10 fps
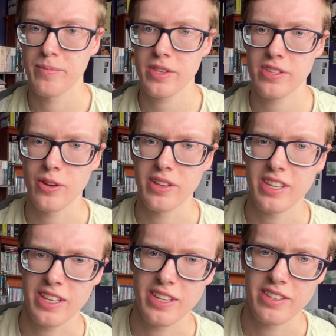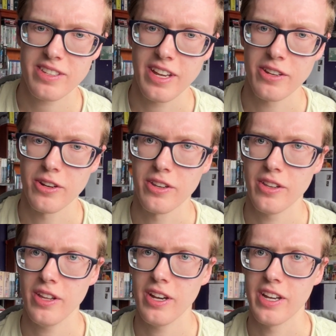So I think he stayed on
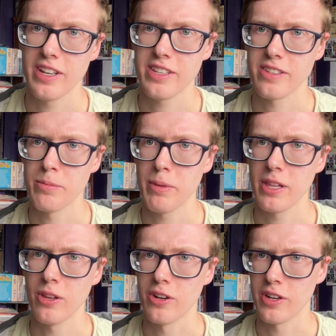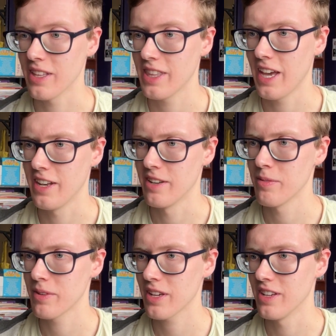the hiatus a bit longer then
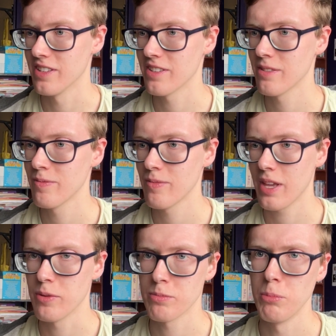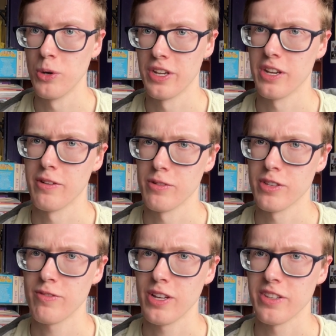because he was mourning over his
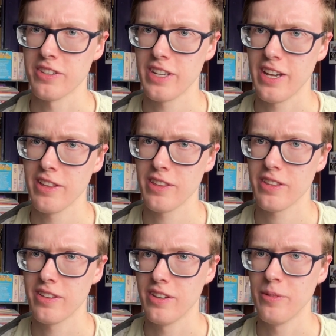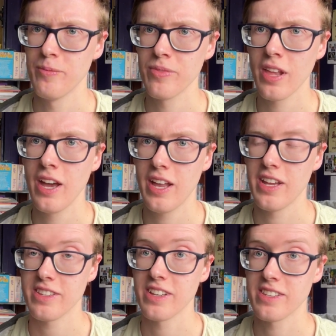father's death. You know, and
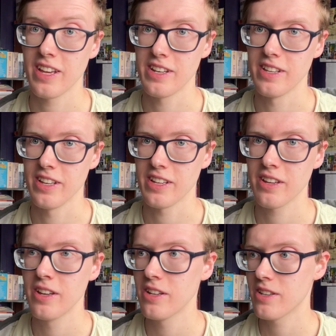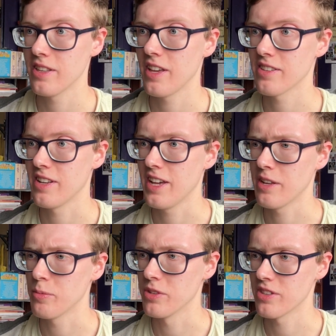as I said, like
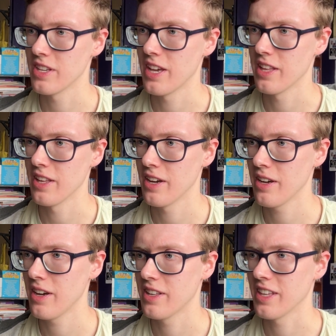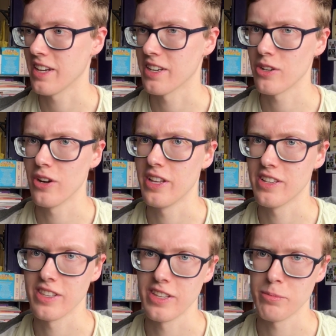2008 was the year that I think I got
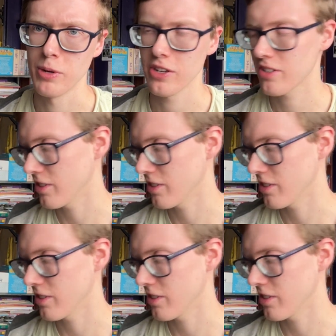into these books.